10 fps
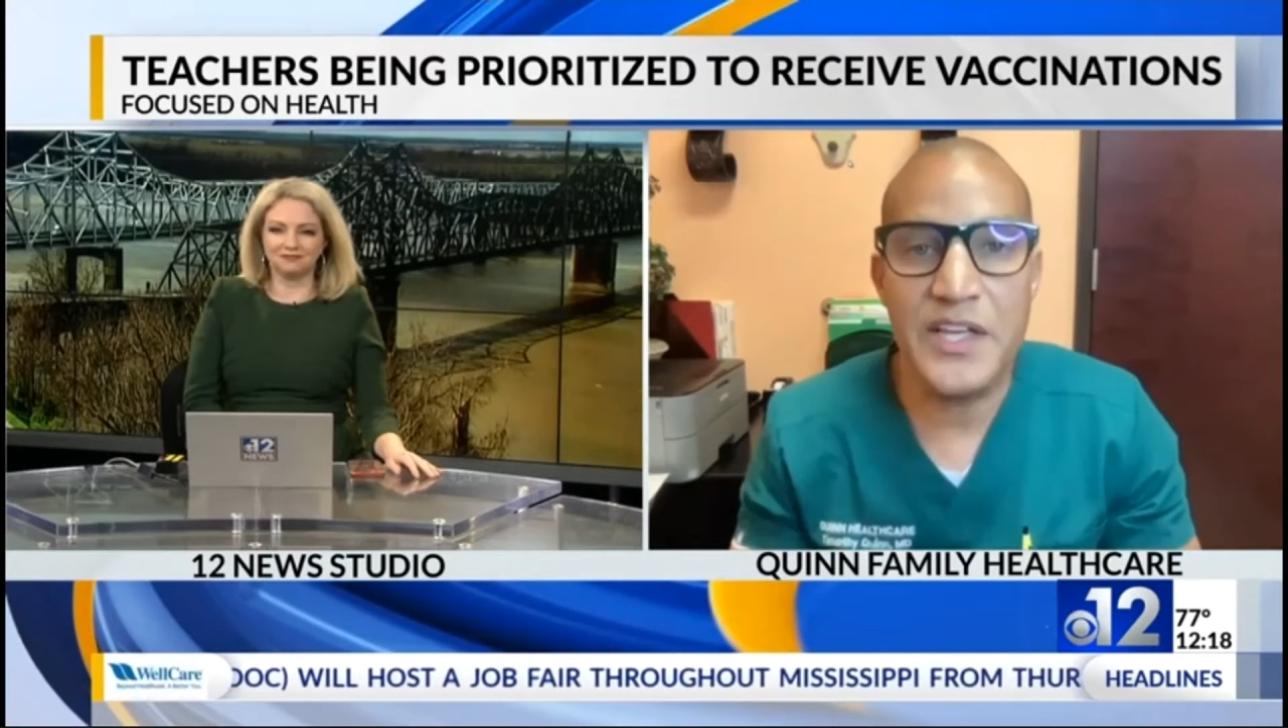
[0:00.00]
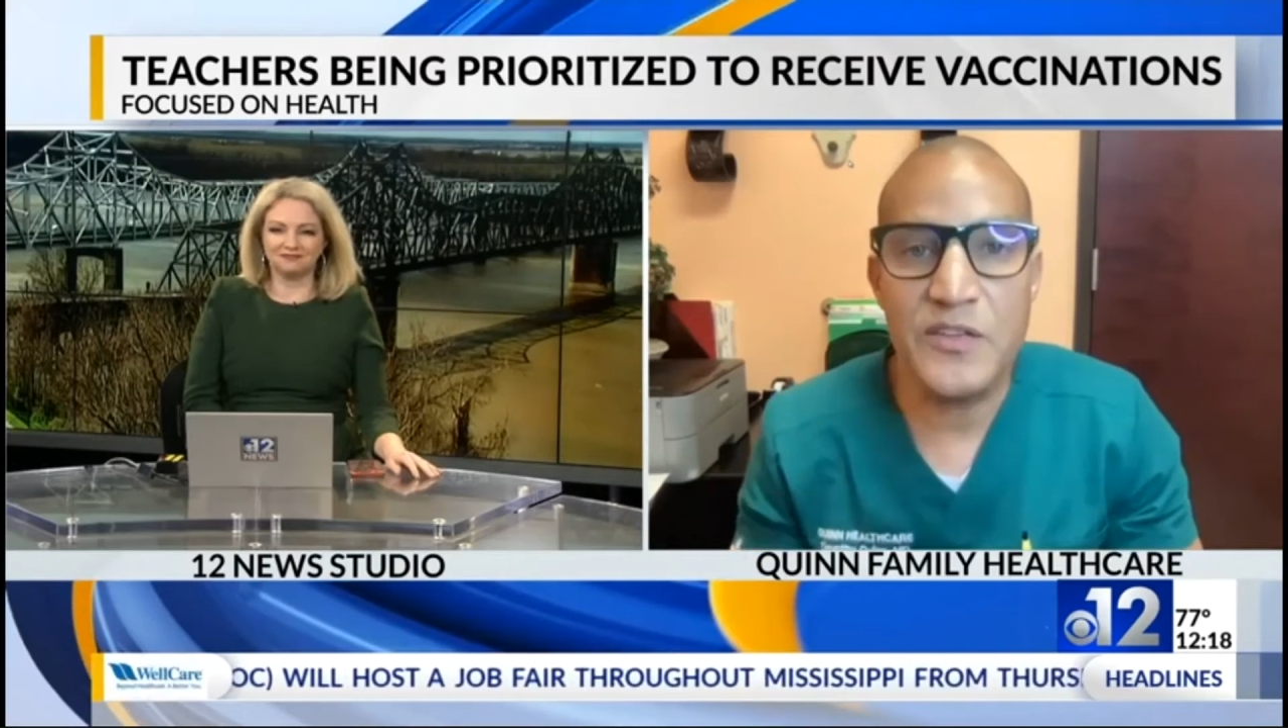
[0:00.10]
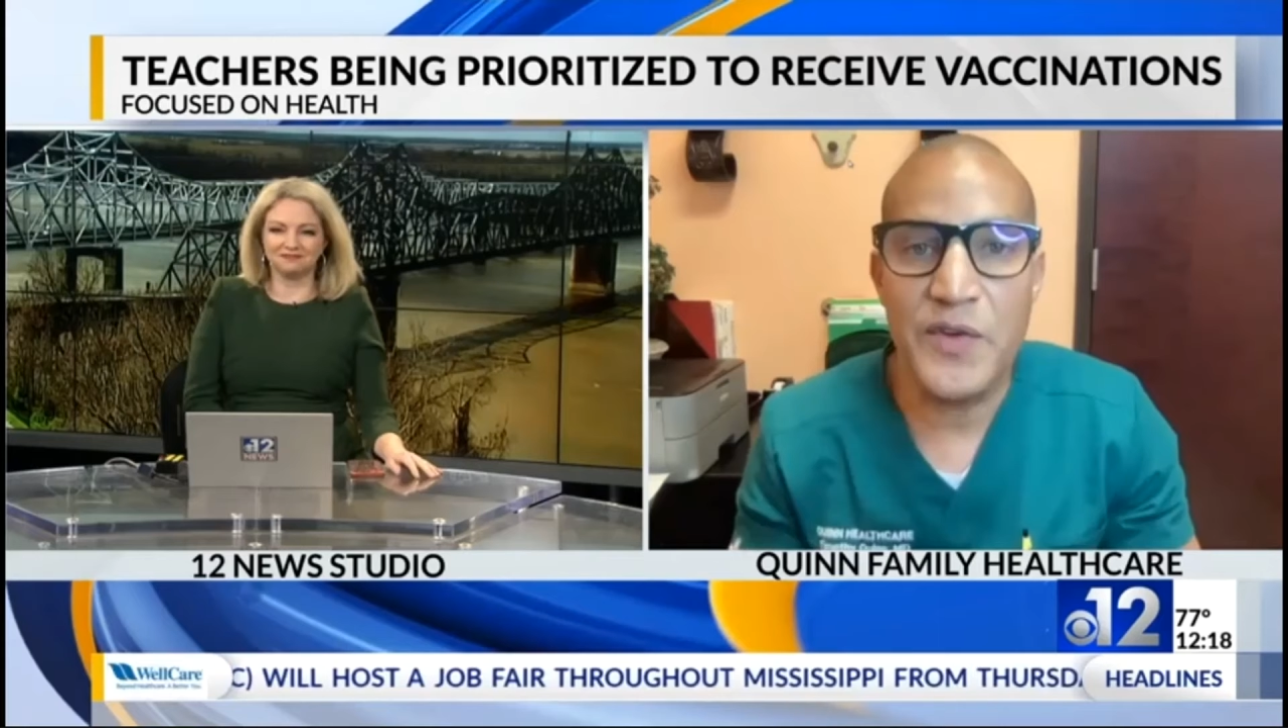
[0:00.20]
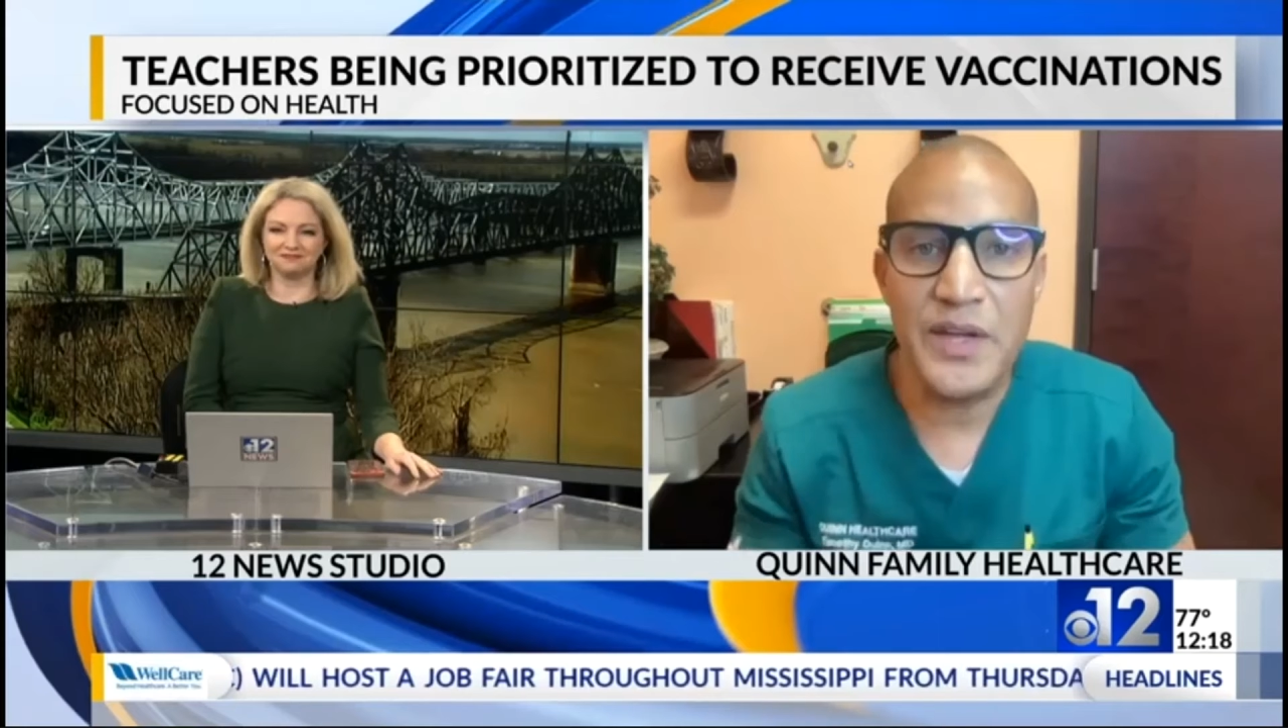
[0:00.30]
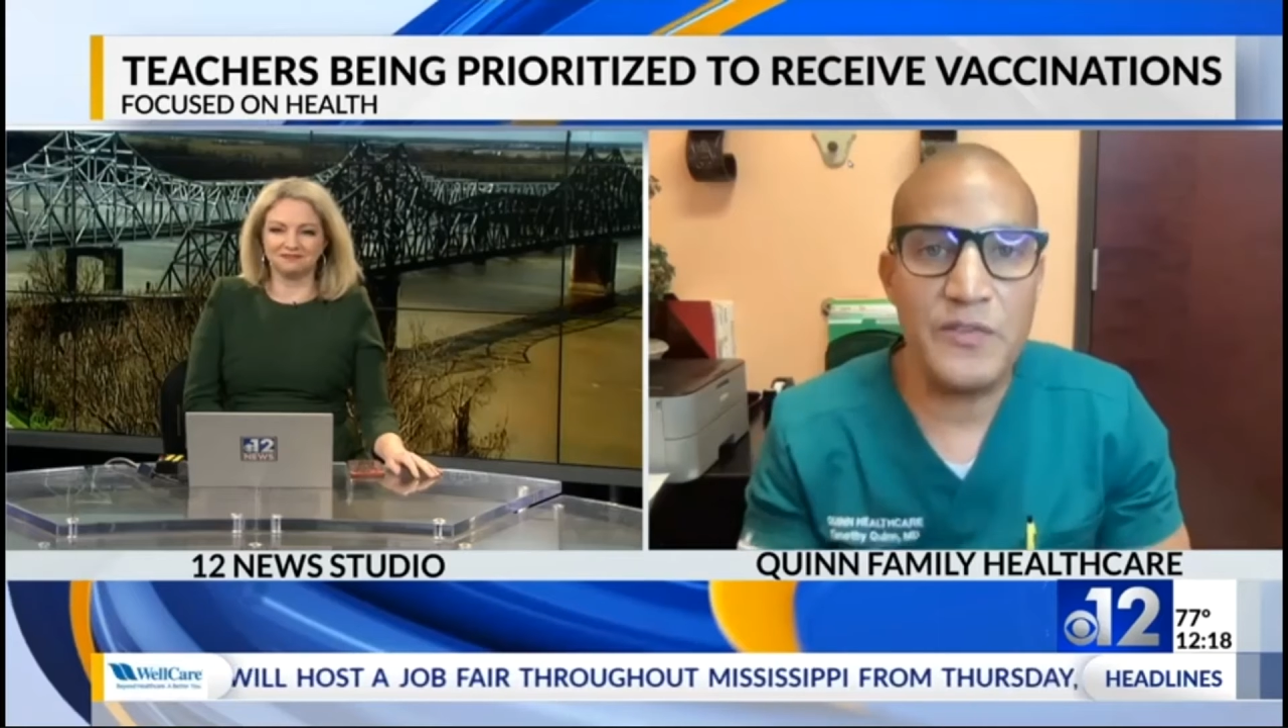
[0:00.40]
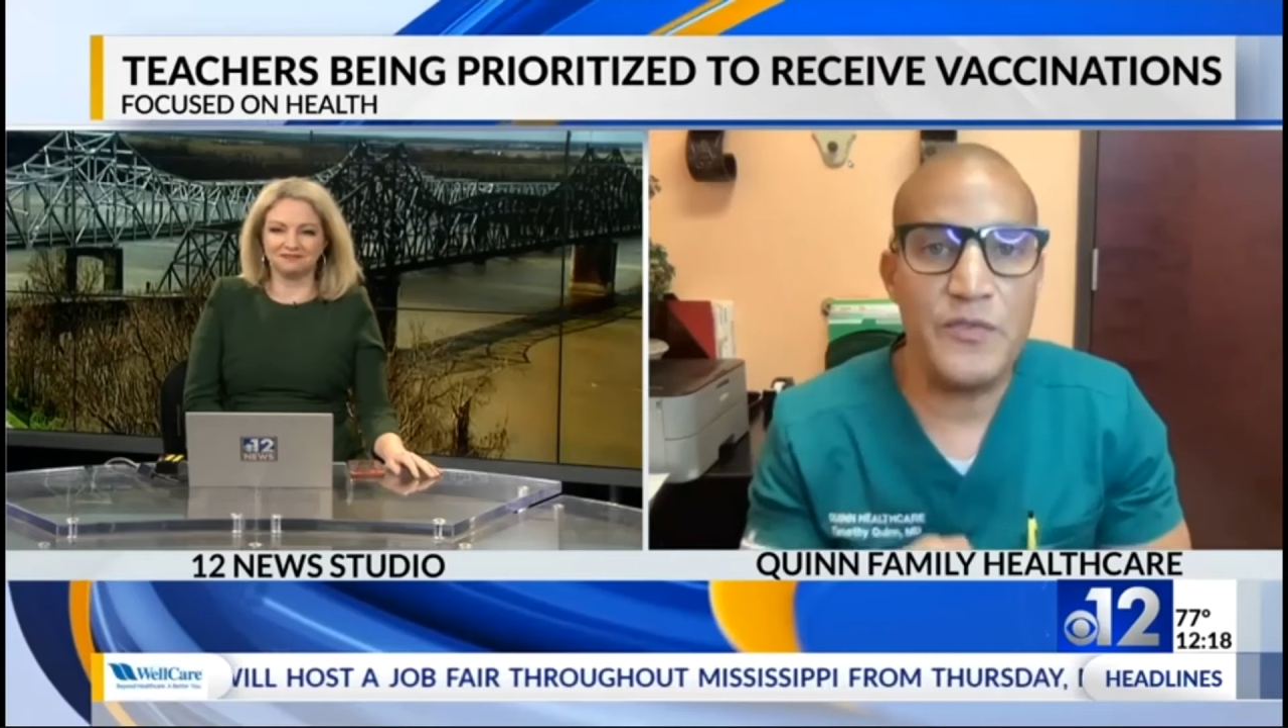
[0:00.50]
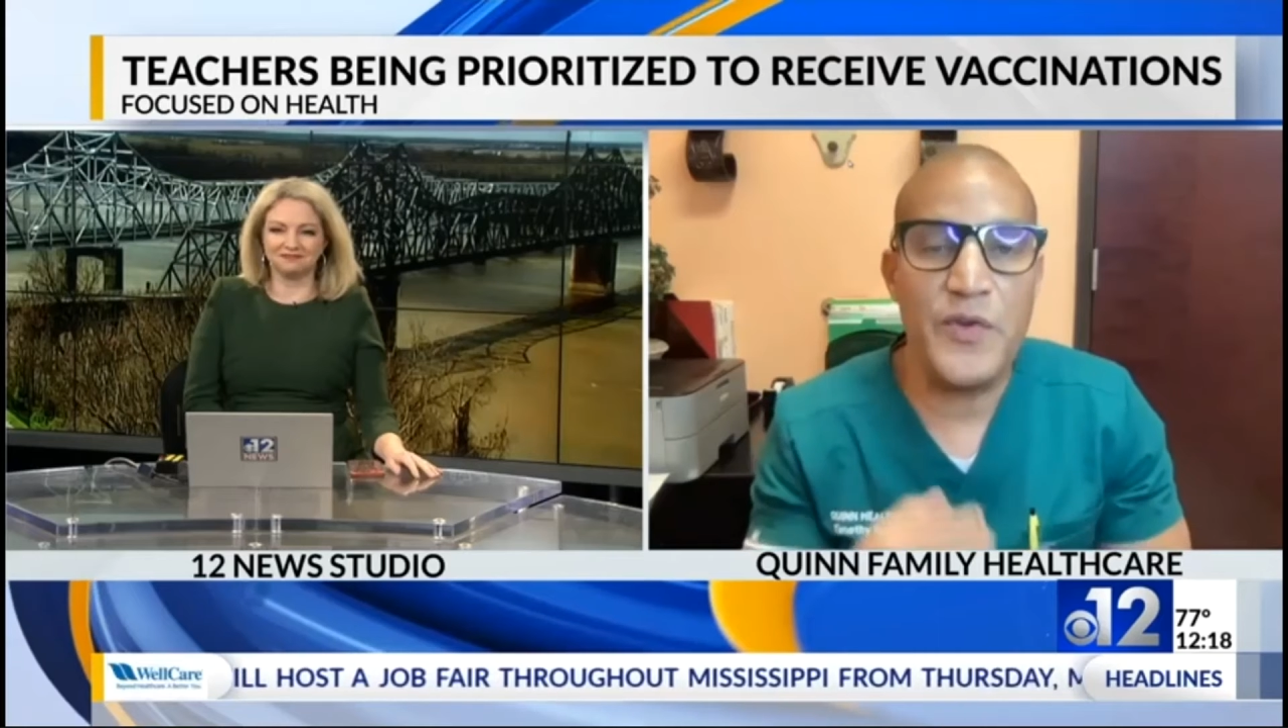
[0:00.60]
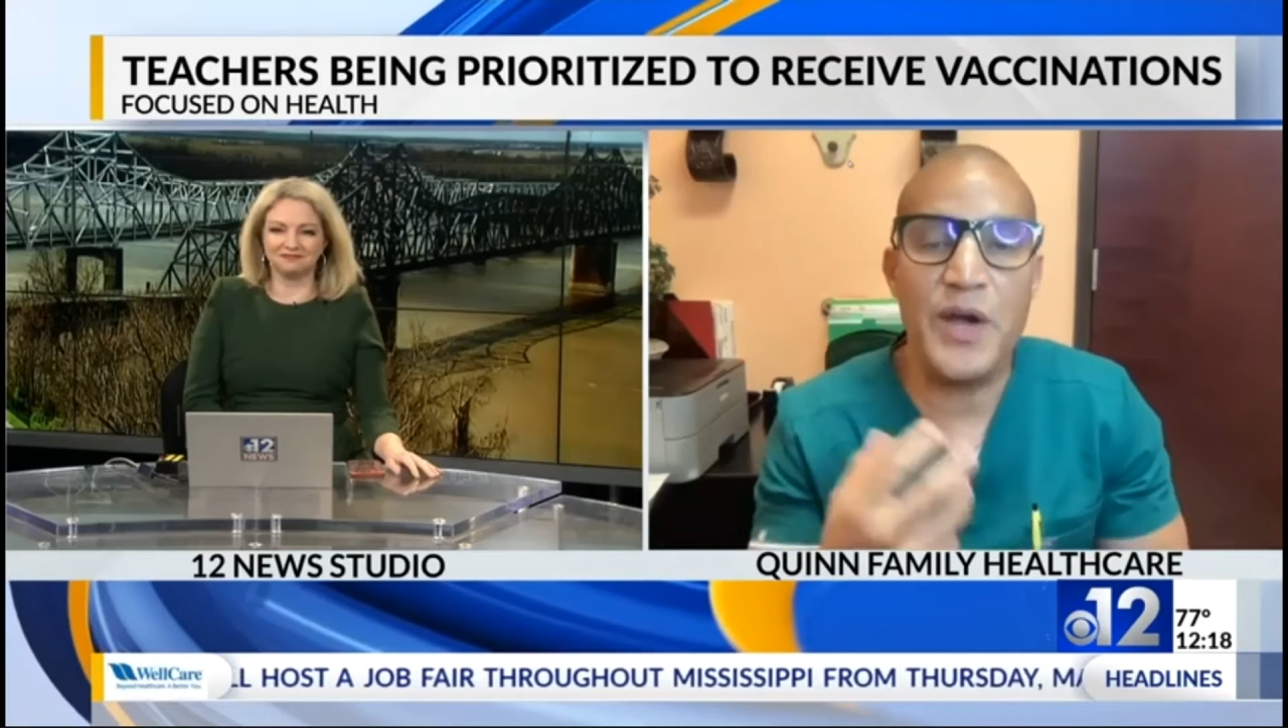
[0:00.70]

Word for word: it, it's very,